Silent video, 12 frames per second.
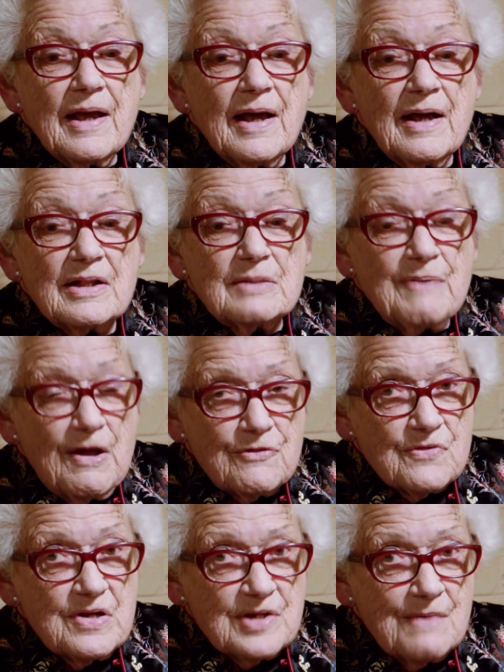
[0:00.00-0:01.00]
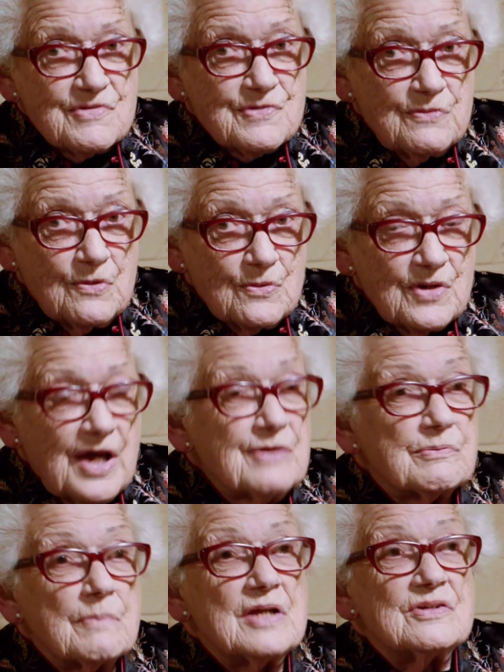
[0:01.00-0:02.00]
And about 3 times a
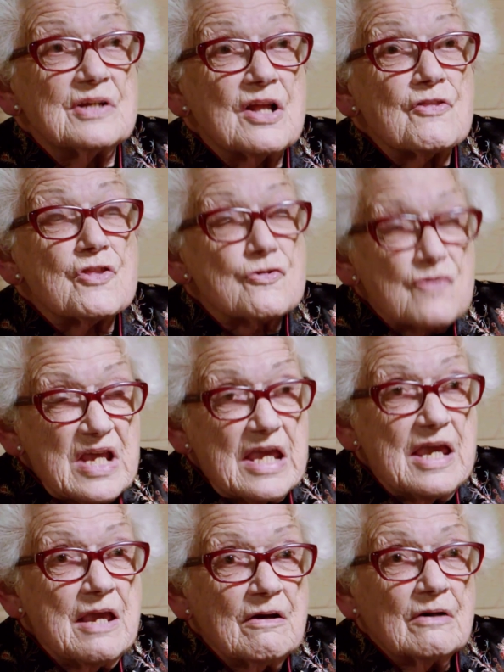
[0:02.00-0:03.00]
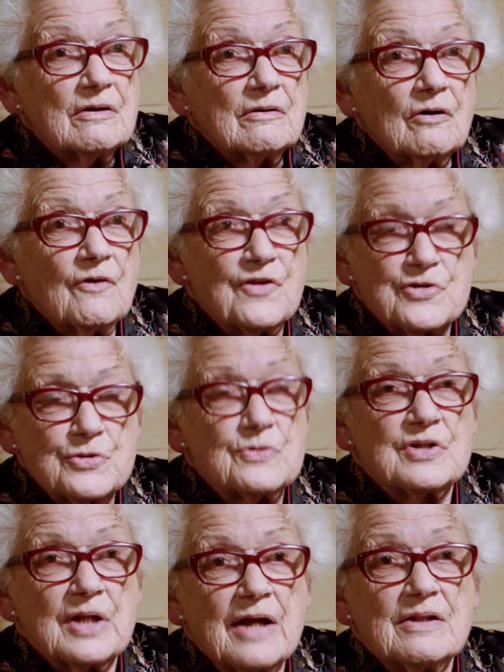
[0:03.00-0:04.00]
fortnight we went in at 3 on the 2
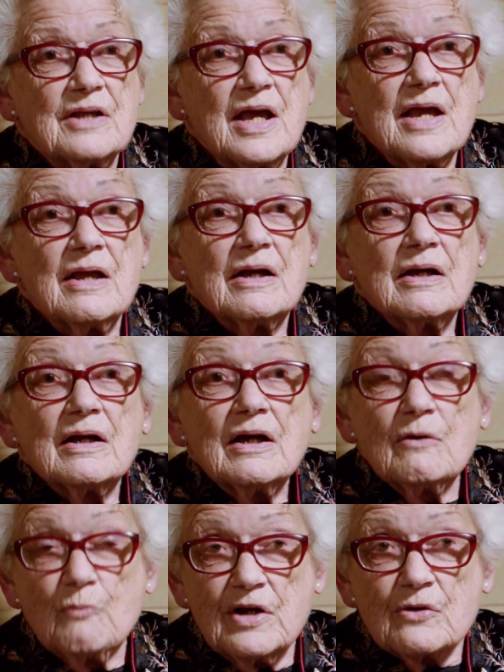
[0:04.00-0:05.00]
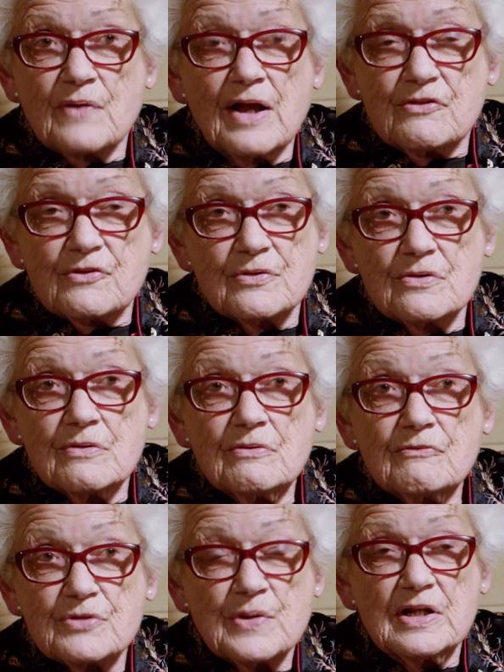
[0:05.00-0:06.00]
to 9 day and worked through
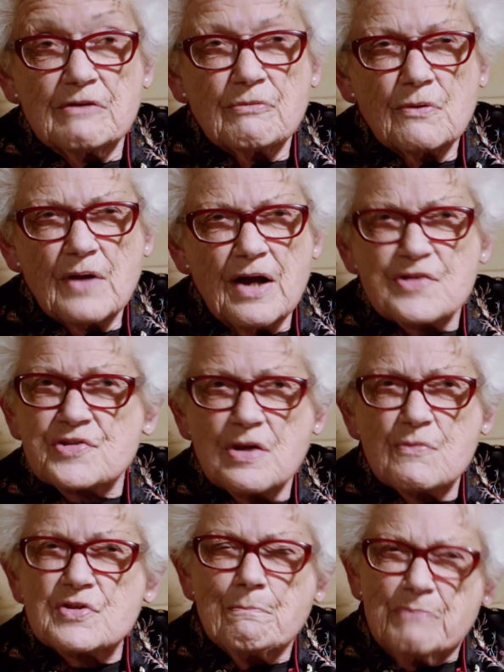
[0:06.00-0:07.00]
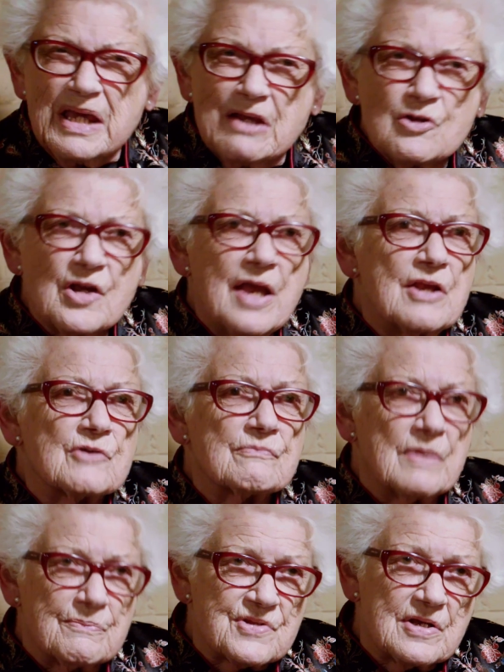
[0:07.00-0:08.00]
for 24 hours. So it was a big change
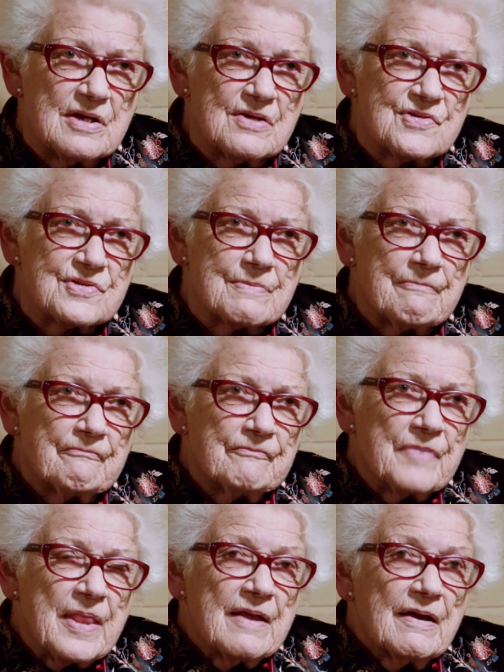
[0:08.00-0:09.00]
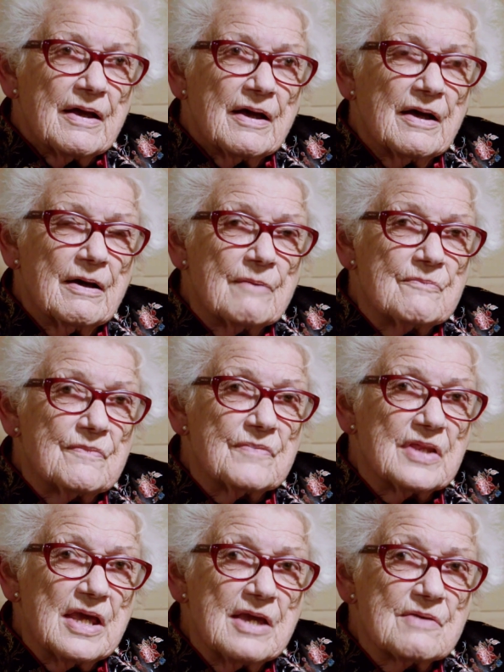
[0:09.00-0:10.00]
from upstairs.
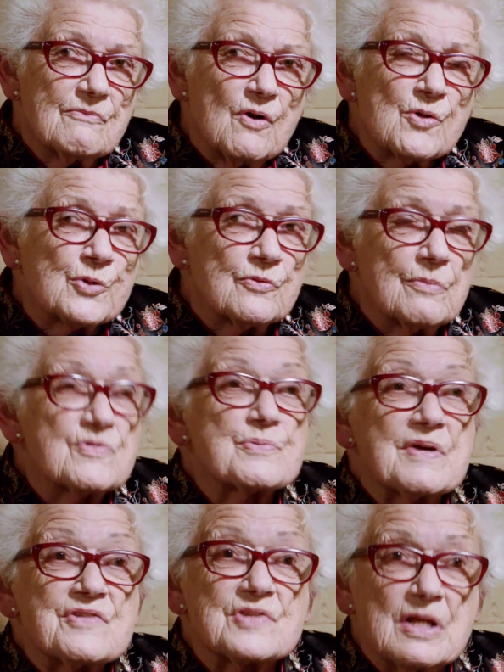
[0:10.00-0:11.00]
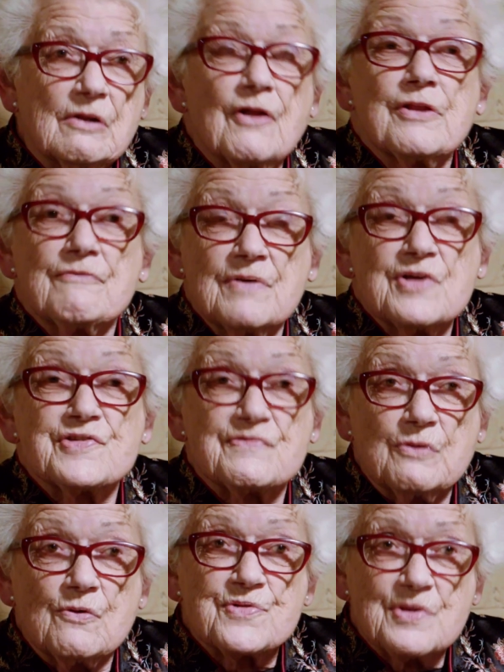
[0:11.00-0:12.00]
The washrooms were still on the first
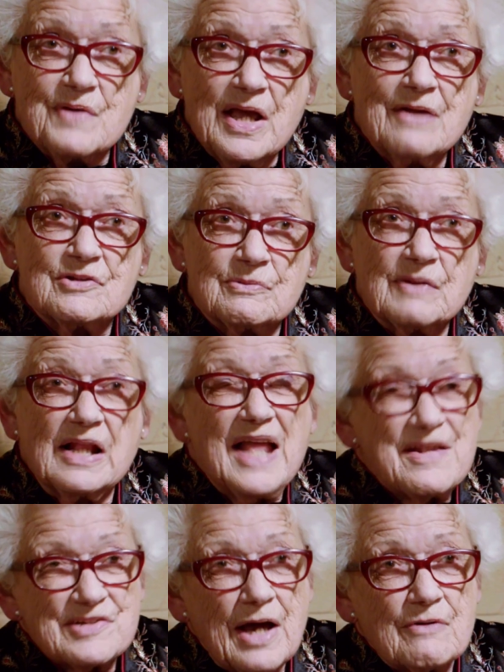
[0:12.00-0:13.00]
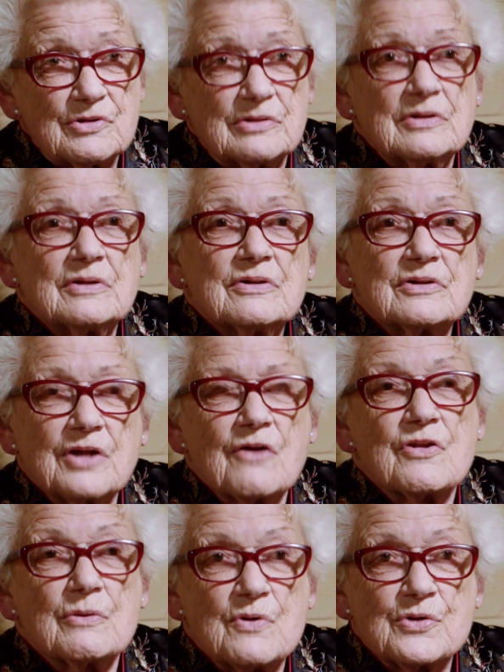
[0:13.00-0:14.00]
floor, so we had to be let out to go
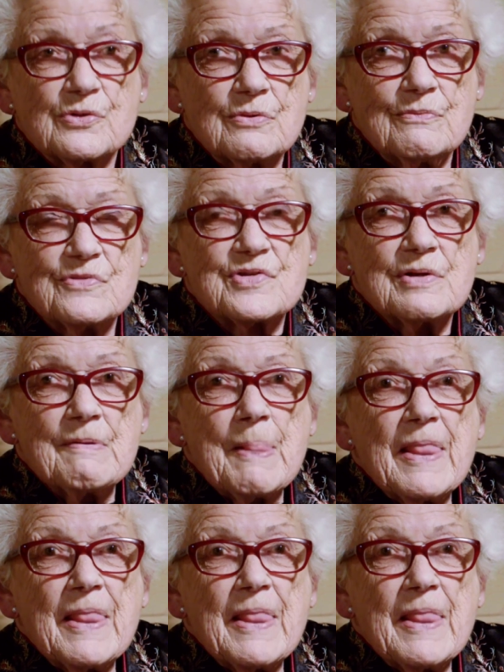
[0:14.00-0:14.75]
to the washrooms.